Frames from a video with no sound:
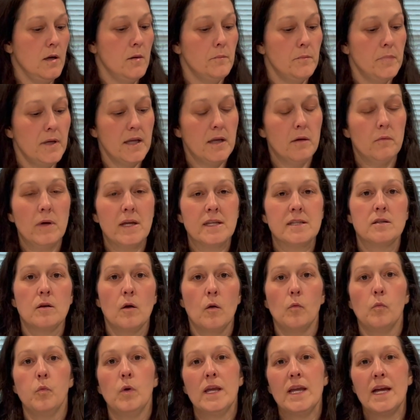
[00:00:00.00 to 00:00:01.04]
But
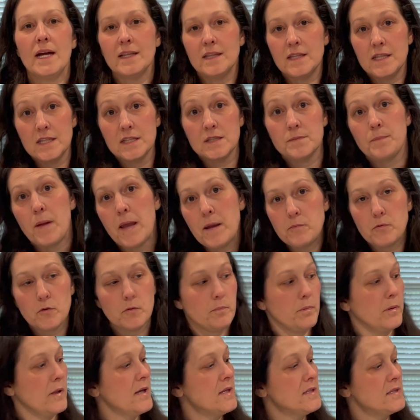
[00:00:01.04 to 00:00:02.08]
anyways, we got these paper
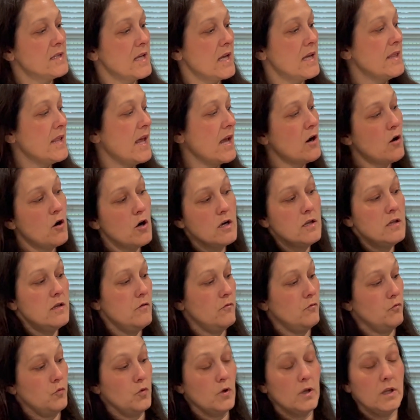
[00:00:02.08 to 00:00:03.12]
plates and they are
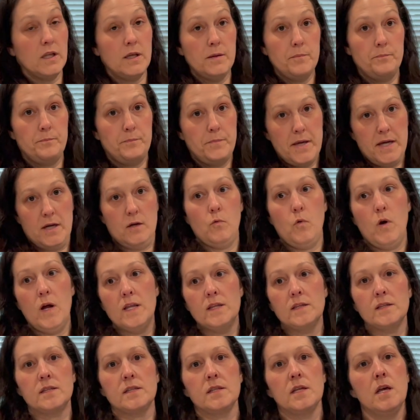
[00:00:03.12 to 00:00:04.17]
the really big
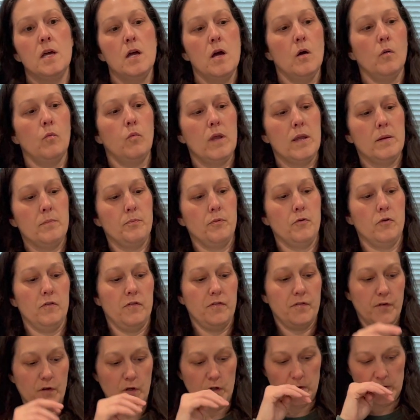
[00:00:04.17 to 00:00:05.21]
ones. We
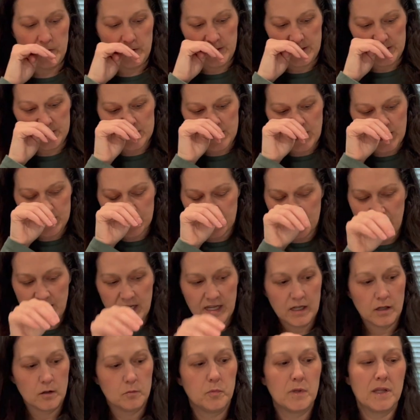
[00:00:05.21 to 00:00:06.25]
prefer these, I
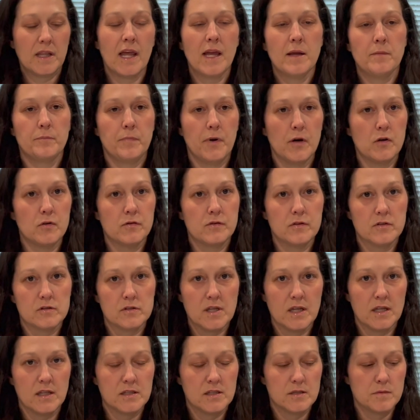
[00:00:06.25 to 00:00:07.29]
think. We like both. There's
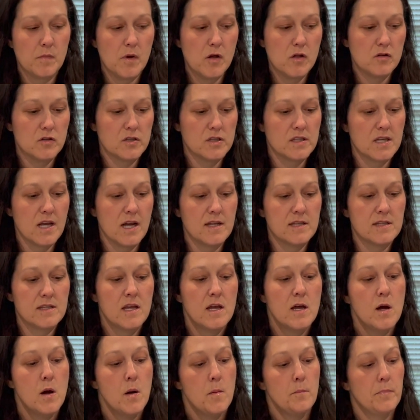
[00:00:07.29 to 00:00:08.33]
like a smaller size,
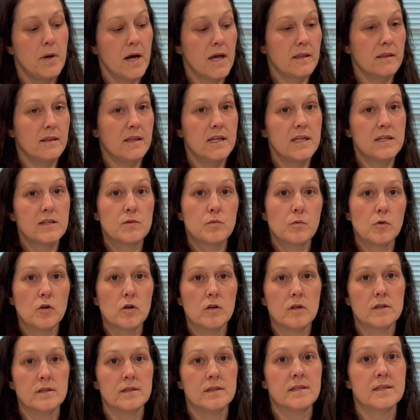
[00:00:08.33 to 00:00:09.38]
but these were
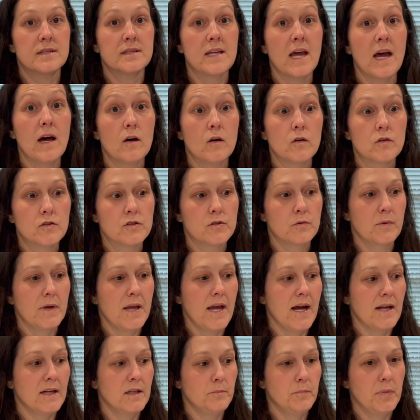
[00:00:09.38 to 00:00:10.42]
on sale, so we
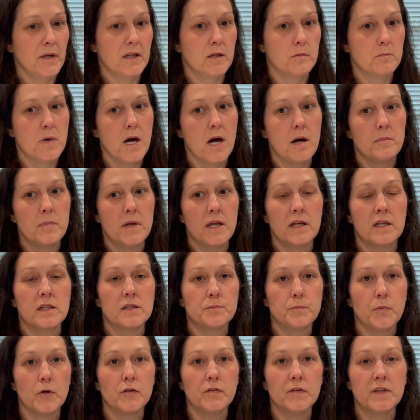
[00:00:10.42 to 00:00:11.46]
had to pick them up, and it's
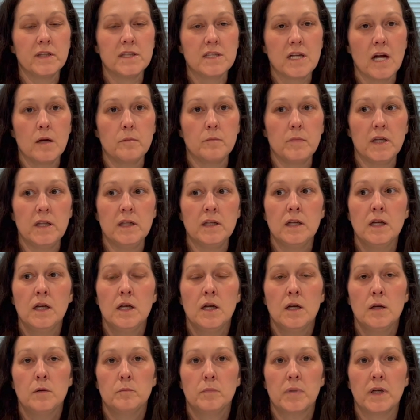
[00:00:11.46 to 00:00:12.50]
perfect timing
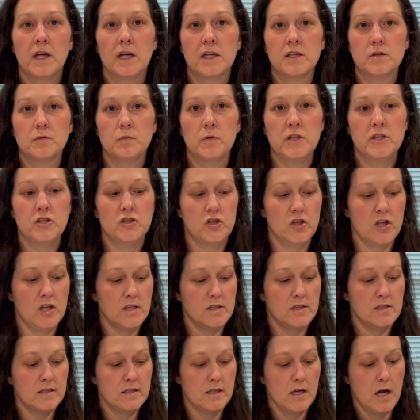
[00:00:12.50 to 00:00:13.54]
because we
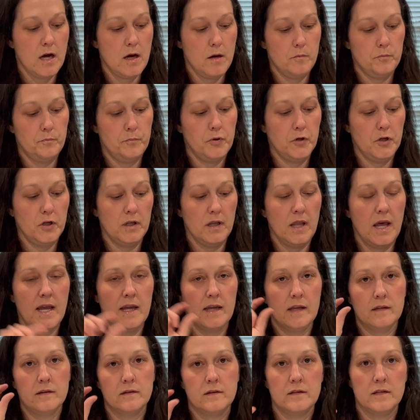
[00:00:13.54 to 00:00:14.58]
just uh, put
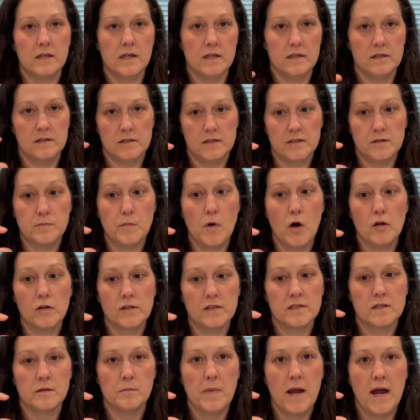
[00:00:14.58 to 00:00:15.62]
like the
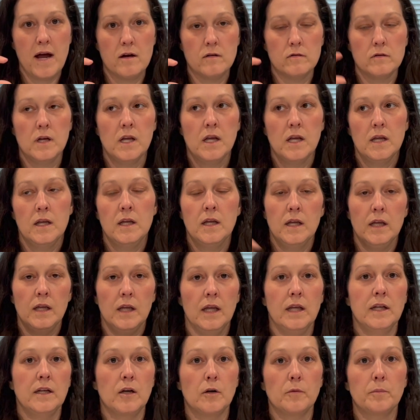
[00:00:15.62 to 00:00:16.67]
smallest amount
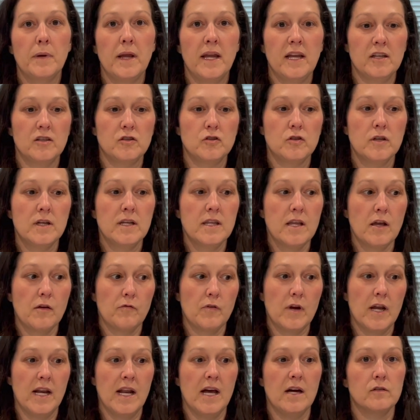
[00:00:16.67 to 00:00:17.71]
in our pantry and they
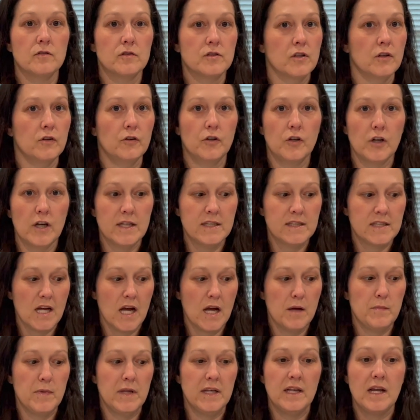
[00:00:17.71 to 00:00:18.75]
ran out, so great
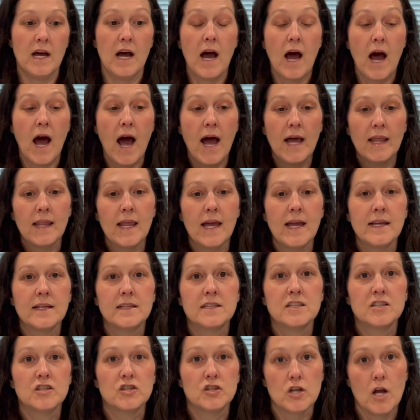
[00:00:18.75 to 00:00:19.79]
timing. I like
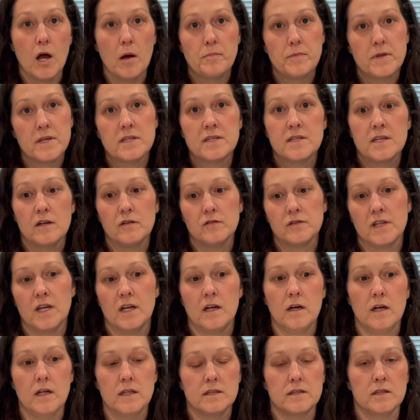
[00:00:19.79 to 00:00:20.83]
to shop the sales at
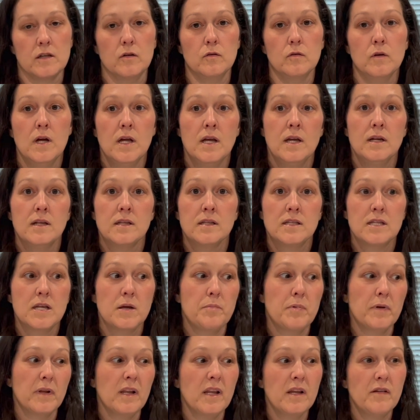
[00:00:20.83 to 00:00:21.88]
Costco.
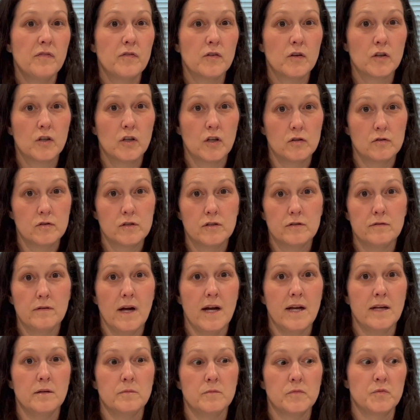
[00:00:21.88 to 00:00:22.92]
Typically for go-to
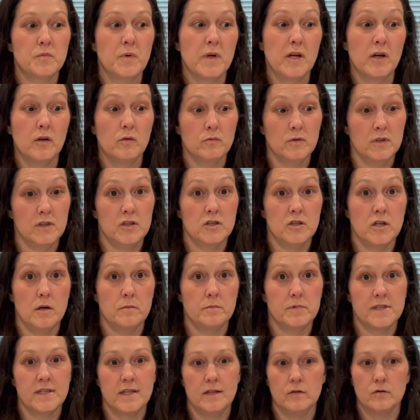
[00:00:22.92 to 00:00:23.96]
items, we only
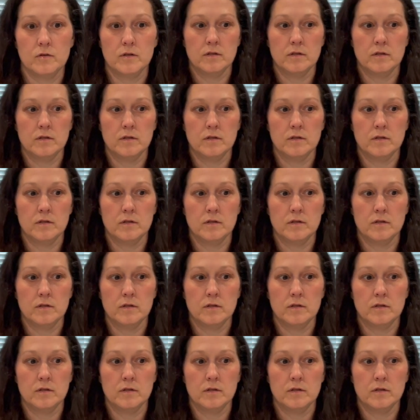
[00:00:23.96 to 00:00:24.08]
shop sales.